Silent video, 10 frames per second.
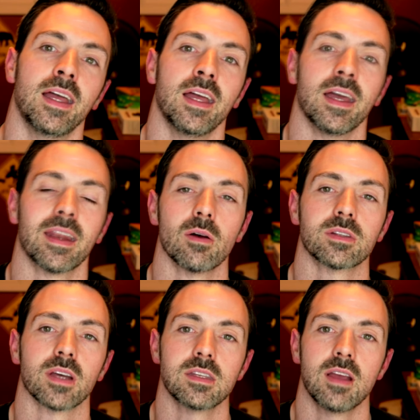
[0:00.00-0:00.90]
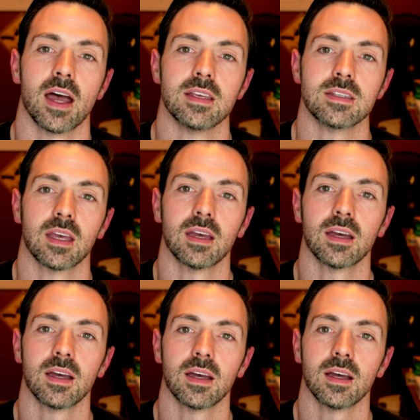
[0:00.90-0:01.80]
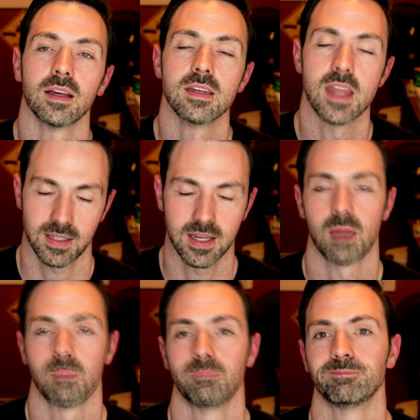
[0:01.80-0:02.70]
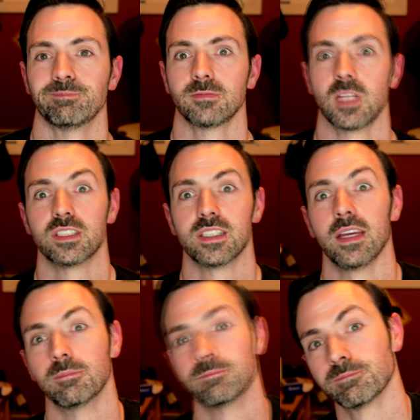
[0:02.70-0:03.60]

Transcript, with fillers: And I will talk to you guys next time. See ya.